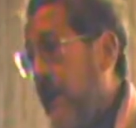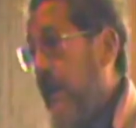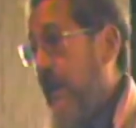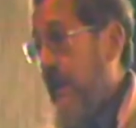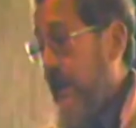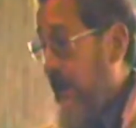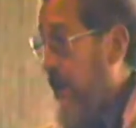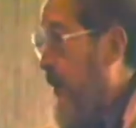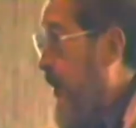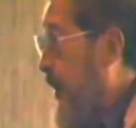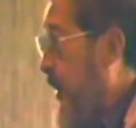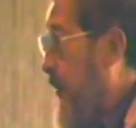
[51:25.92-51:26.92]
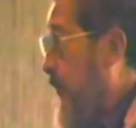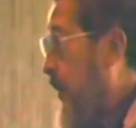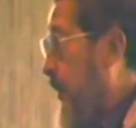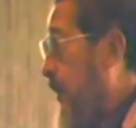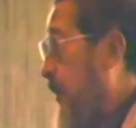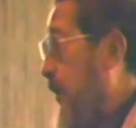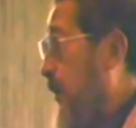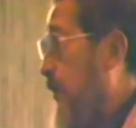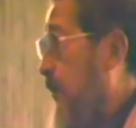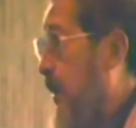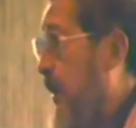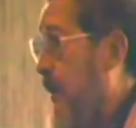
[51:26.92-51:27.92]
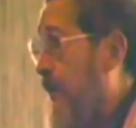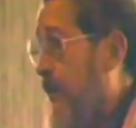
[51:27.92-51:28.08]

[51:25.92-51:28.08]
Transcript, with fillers: there over time, it occurs to me.